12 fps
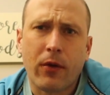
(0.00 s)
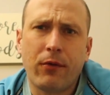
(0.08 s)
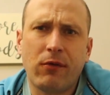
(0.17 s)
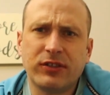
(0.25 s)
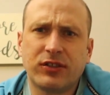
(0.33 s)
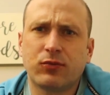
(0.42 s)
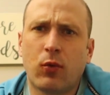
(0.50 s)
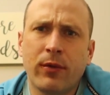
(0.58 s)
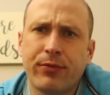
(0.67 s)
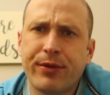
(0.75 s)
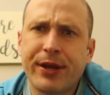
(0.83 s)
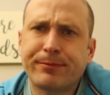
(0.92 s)
It's the
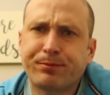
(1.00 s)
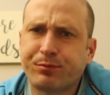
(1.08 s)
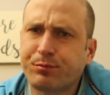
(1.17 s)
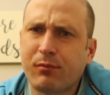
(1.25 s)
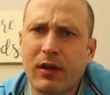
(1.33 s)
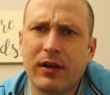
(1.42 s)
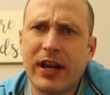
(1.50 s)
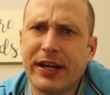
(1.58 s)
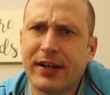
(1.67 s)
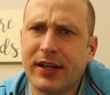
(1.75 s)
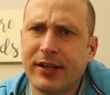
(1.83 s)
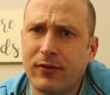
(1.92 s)
one thing
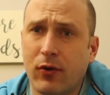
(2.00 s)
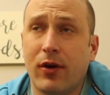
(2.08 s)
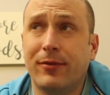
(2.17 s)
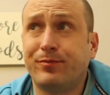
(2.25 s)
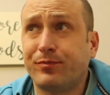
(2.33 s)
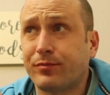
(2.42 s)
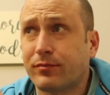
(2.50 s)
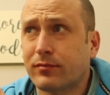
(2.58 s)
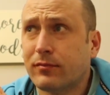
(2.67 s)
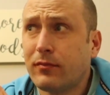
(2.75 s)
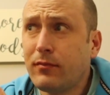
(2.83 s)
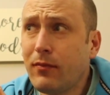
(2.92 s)
lately, or
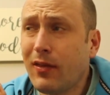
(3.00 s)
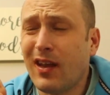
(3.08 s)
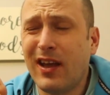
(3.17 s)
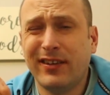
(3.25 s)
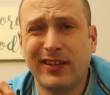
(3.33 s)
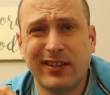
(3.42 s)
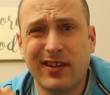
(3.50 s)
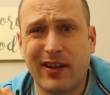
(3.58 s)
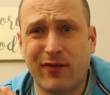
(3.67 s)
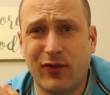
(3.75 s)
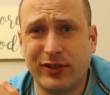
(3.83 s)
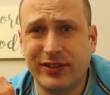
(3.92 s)
I think it's
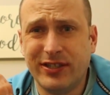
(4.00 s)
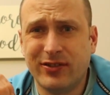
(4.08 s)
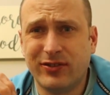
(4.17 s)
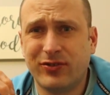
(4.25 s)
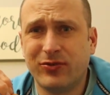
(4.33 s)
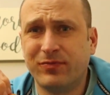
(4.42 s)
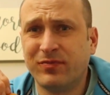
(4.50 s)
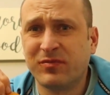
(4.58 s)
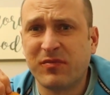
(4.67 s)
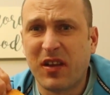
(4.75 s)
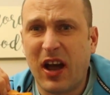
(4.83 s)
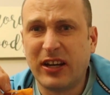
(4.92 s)
like for a year or two,
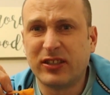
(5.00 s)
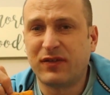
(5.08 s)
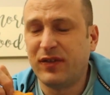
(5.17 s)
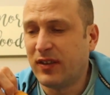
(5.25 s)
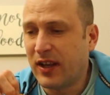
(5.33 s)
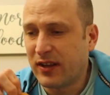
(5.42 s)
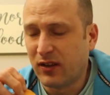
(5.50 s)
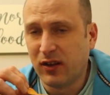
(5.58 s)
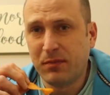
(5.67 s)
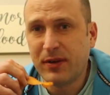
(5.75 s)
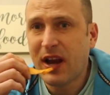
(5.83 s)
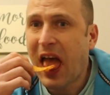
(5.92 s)
I just feel like a
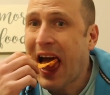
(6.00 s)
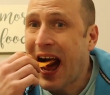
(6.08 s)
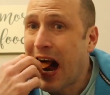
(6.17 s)
little bit,